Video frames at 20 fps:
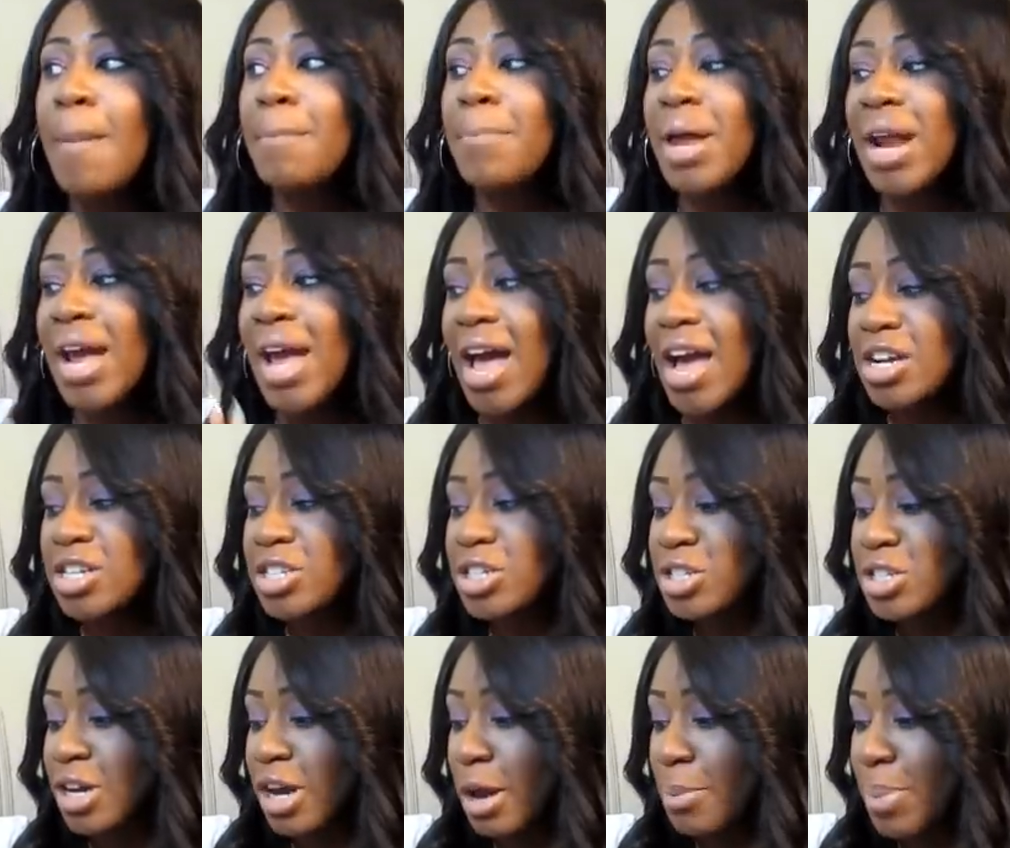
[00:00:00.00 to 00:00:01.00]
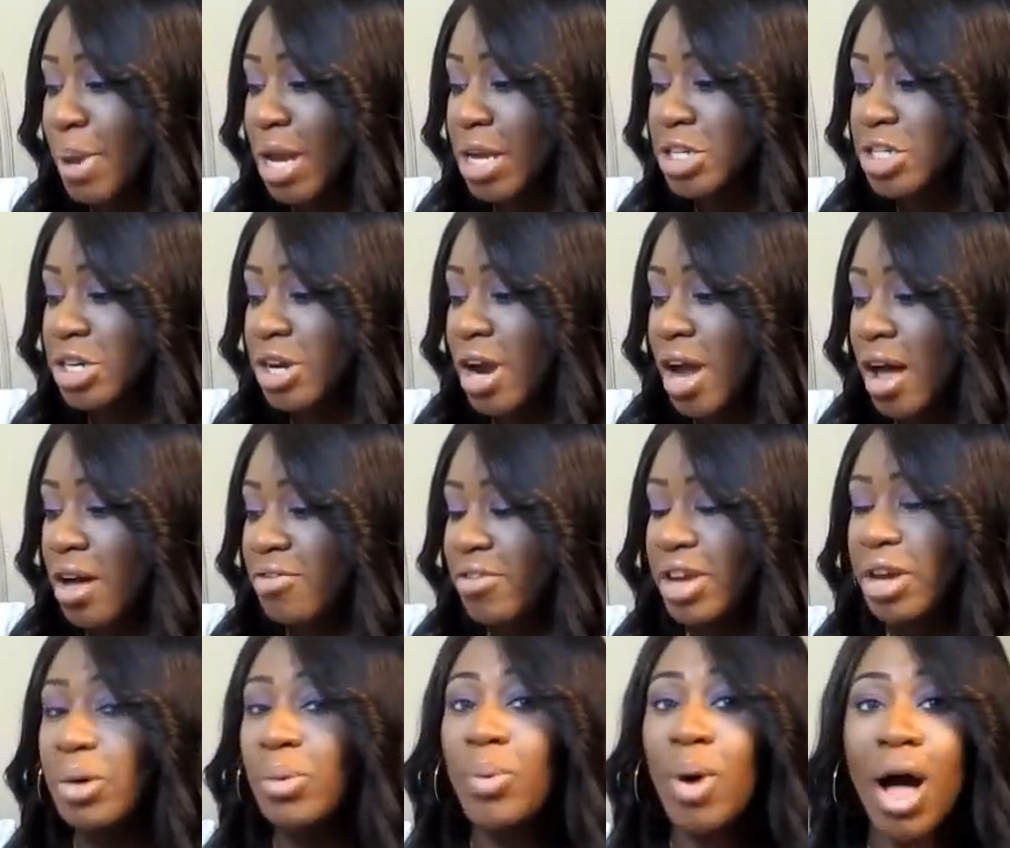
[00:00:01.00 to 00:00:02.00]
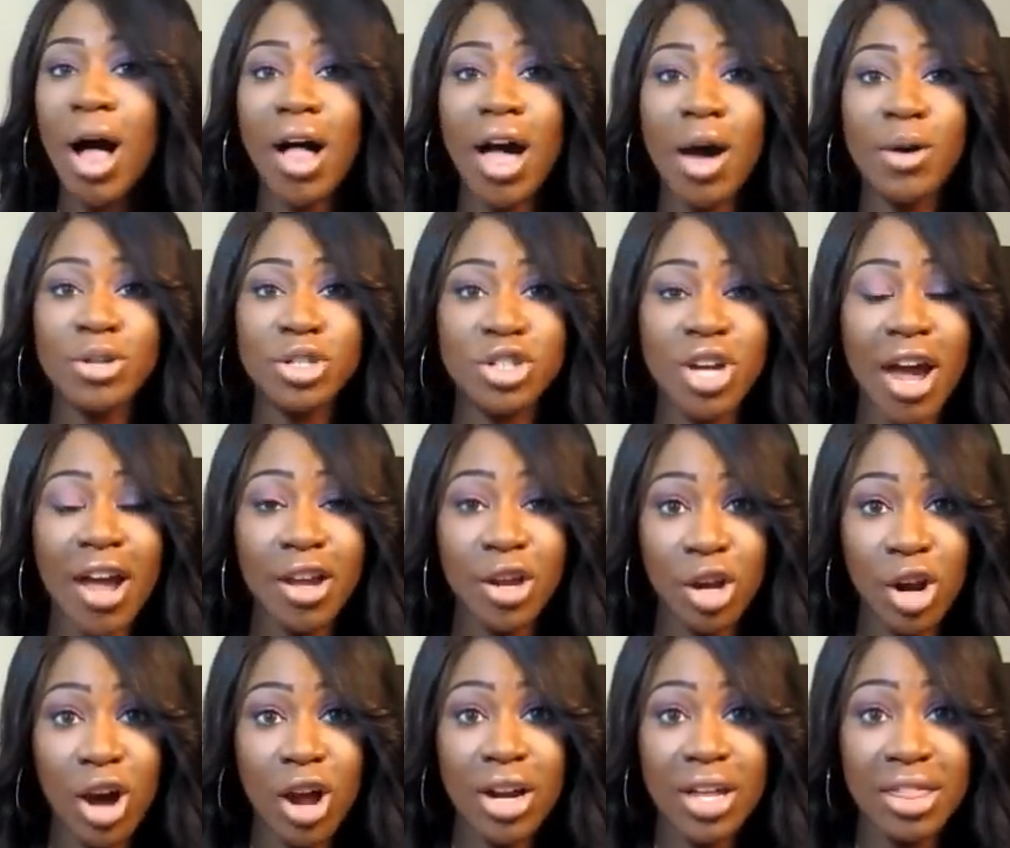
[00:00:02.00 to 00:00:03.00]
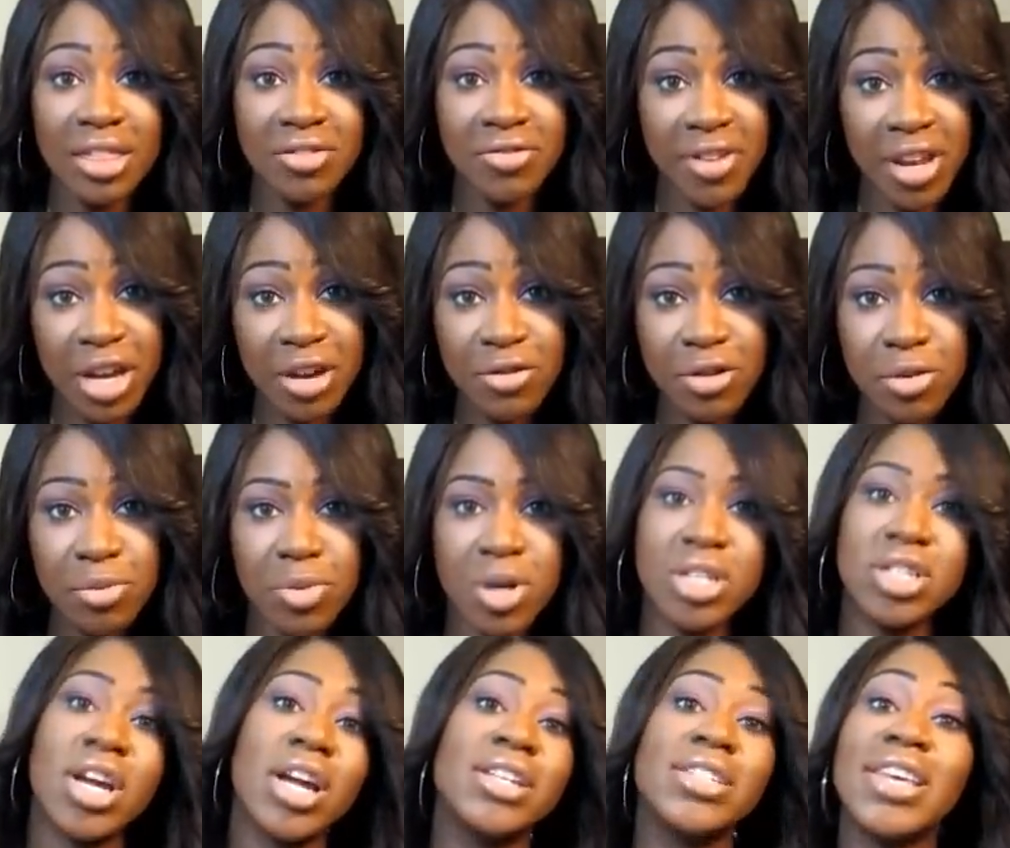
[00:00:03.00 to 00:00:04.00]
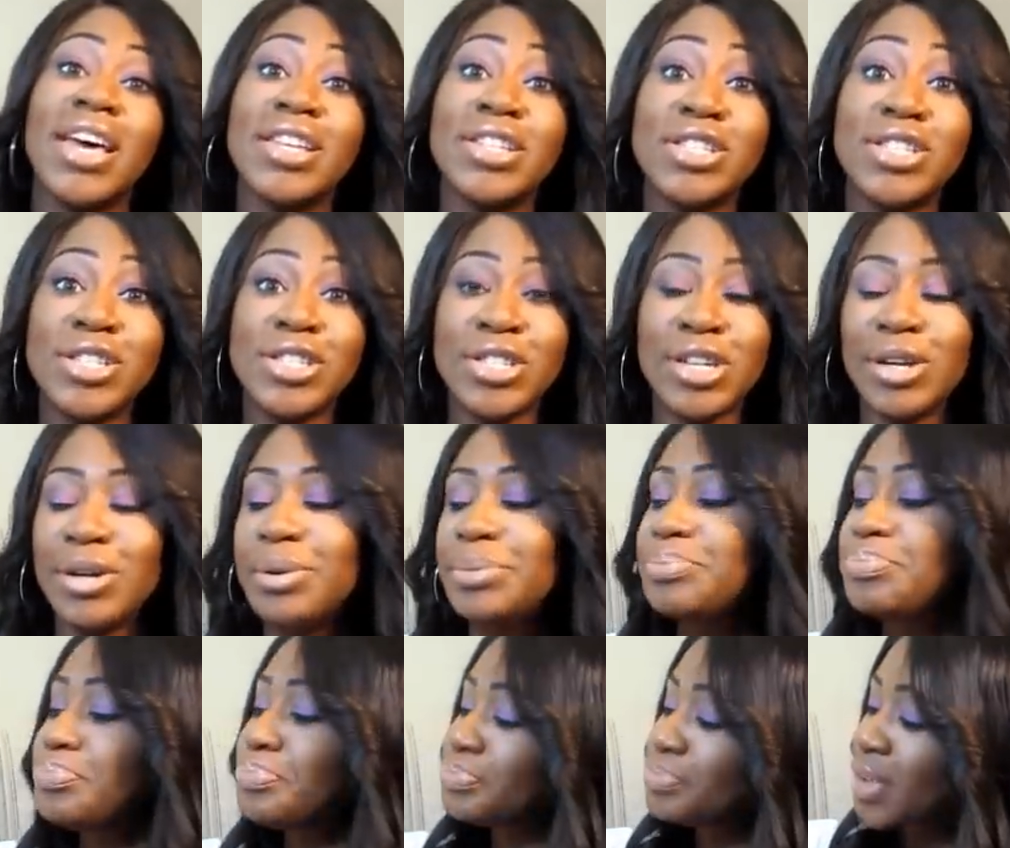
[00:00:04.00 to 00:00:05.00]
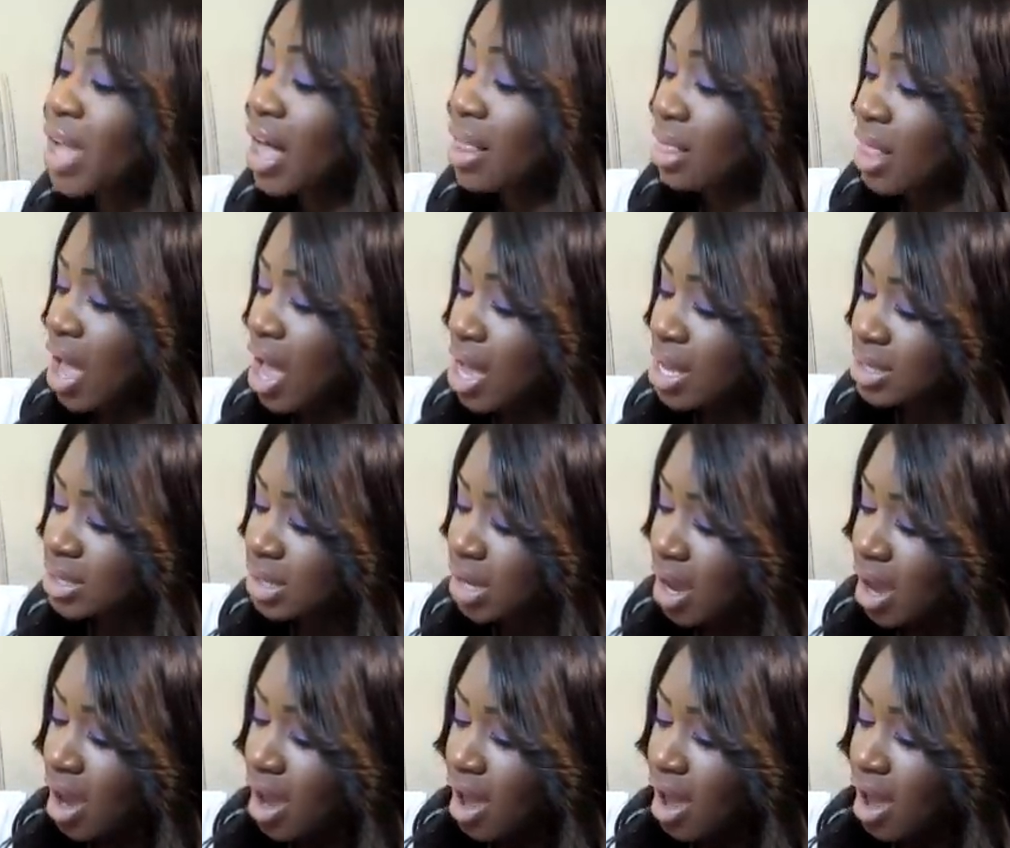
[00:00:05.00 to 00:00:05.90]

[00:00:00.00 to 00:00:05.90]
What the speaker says: but I actually took a picture of it while I was trying it on in the fitting room, which I tend to do a lot,